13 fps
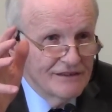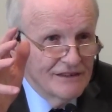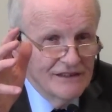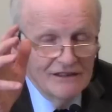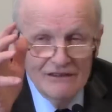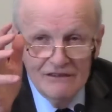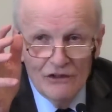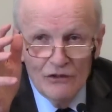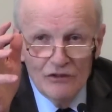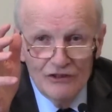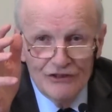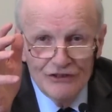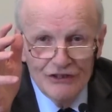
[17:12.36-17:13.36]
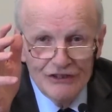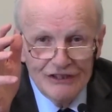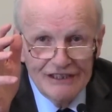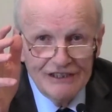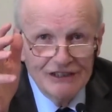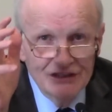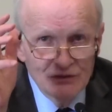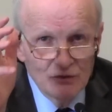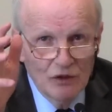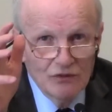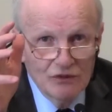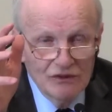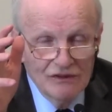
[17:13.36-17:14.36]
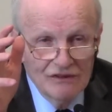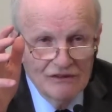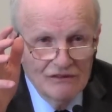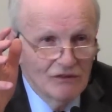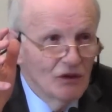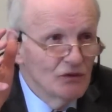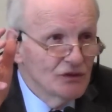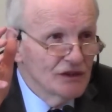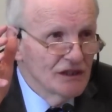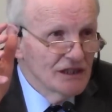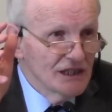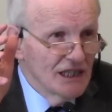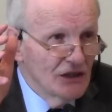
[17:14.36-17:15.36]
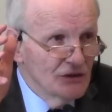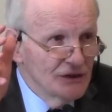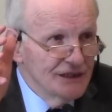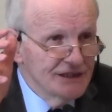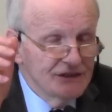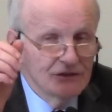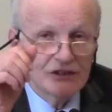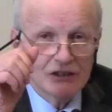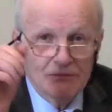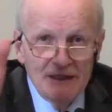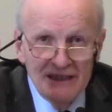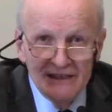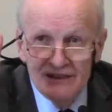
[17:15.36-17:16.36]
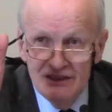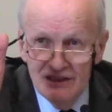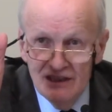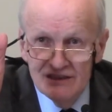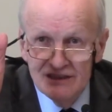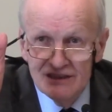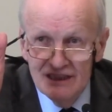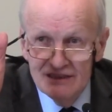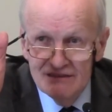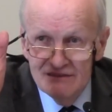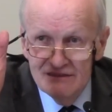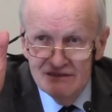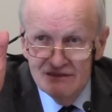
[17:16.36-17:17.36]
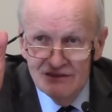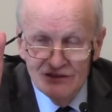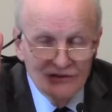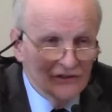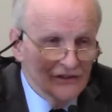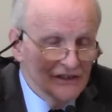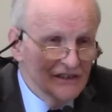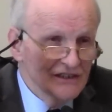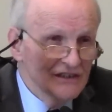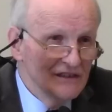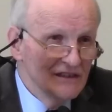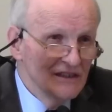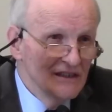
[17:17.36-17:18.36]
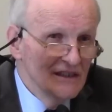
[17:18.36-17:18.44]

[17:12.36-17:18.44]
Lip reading: The local jurisdictions won't allow it to expand the on-site storage.